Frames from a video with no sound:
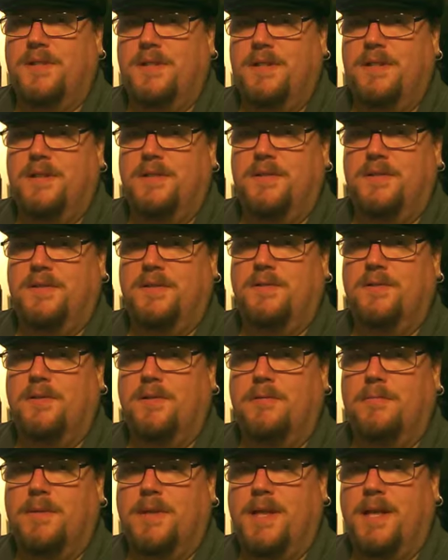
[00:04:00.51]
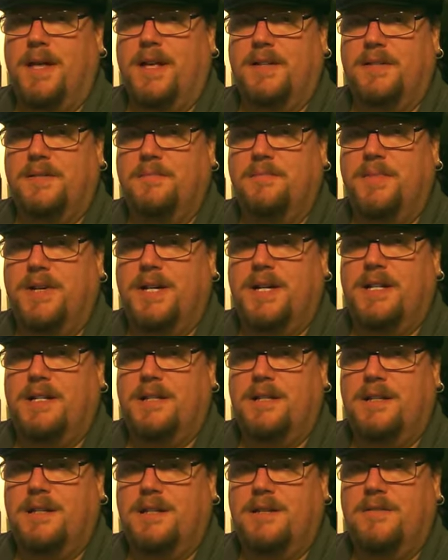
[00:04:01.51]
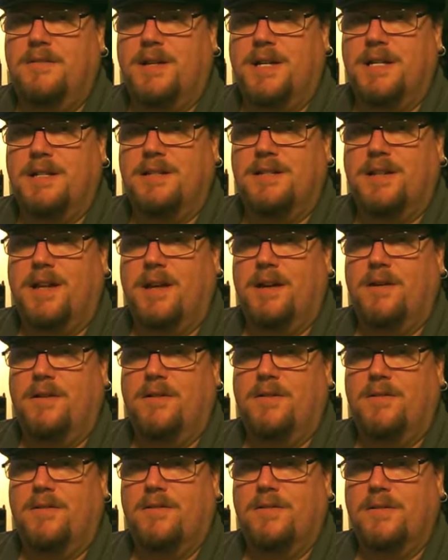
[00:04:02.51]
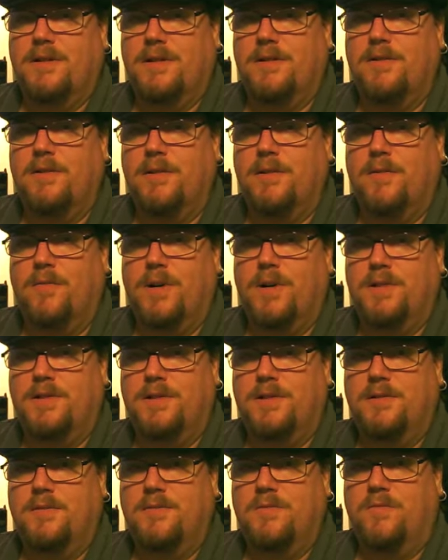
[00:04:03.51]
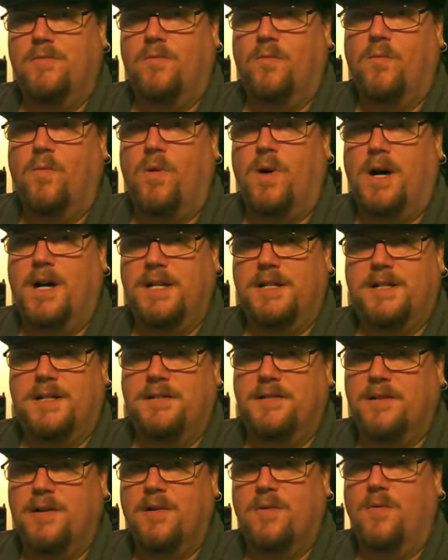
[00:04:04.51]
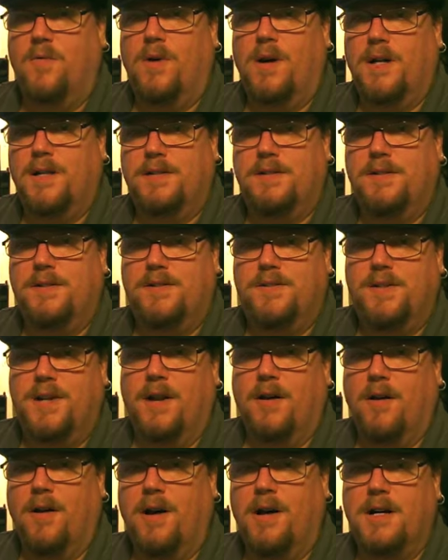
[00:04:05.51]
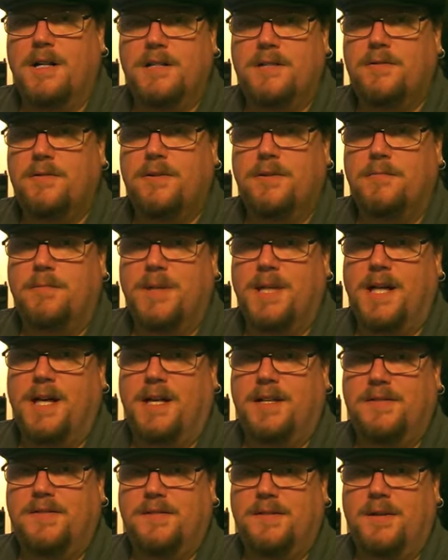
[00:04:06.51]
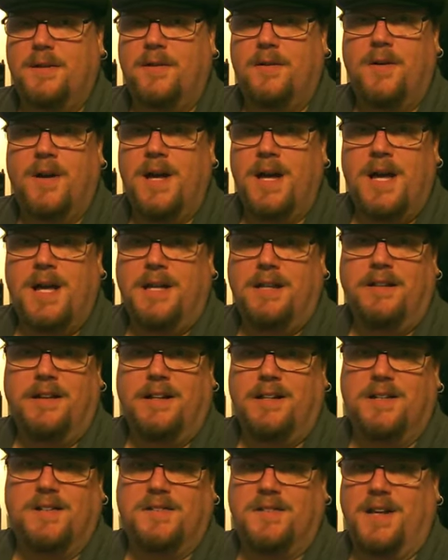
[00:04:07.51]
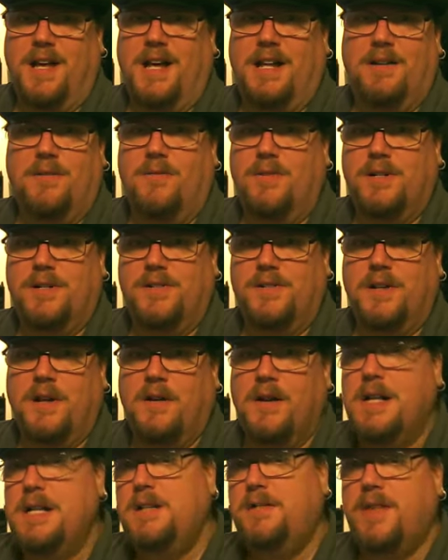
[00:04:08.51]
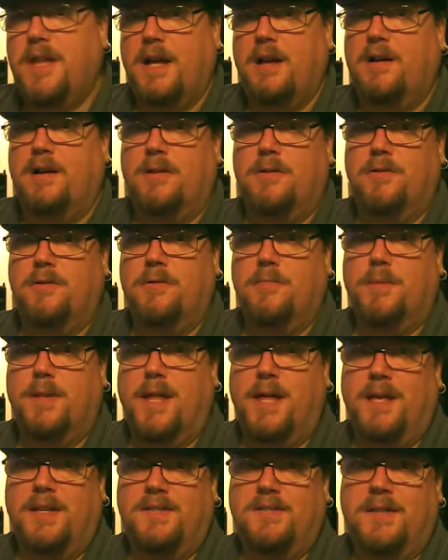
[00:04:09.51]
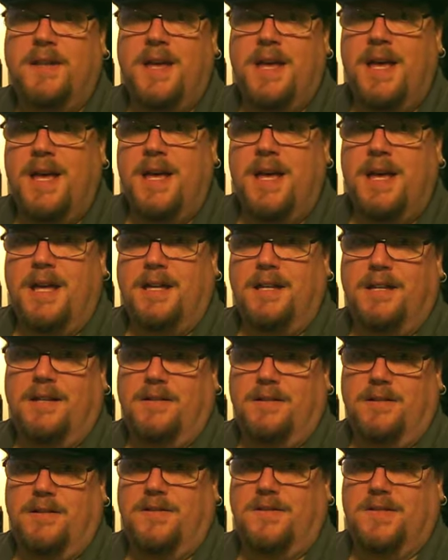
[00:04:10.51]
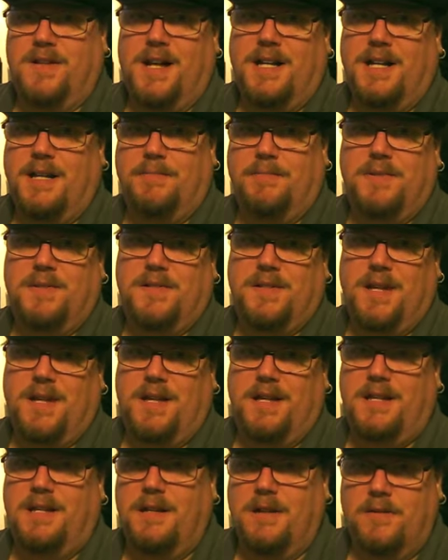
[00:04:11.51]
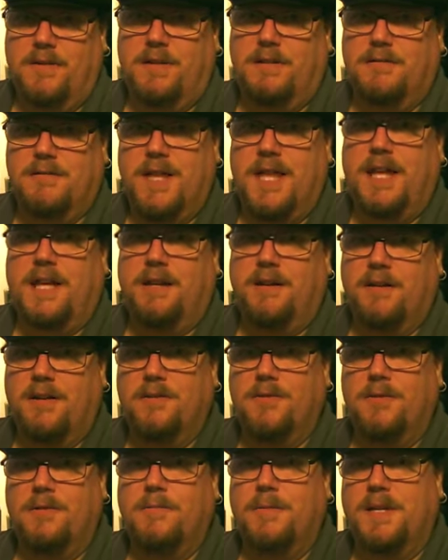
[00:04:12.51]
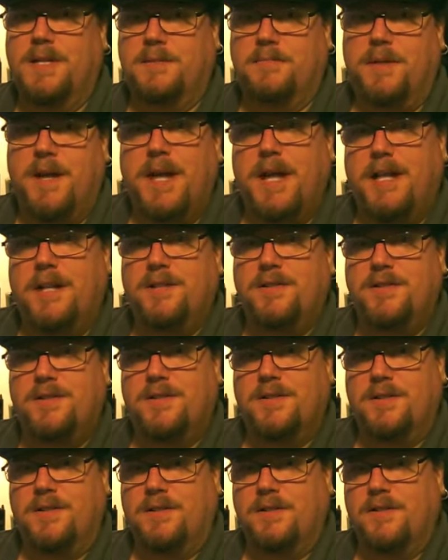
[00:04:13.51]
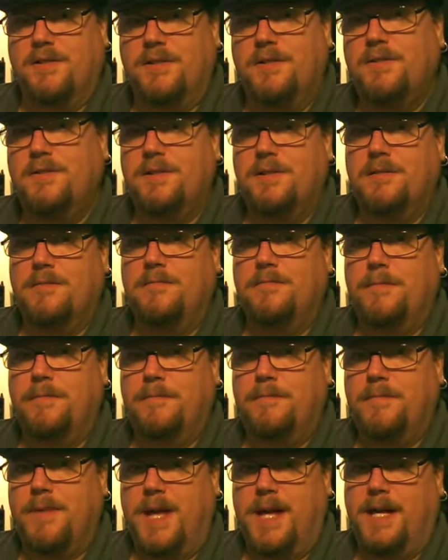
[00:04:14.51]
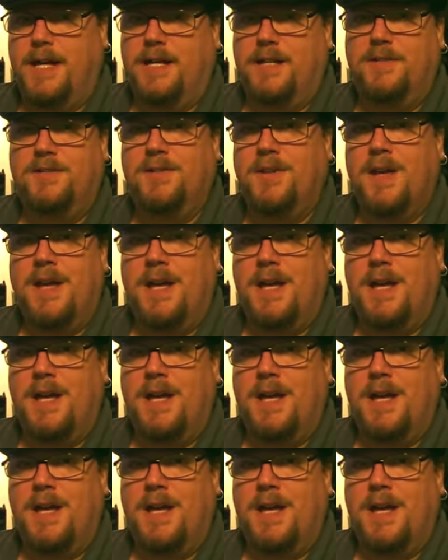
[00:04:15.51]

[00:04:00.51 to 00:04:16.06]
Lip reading: to use Google Plus, but you can tell Google what you want and don't want to share on Google Plus. So you can just say, I don't want to share anything on Google Plus. You sign up and say, you link your Google Plus page to your YouTube page,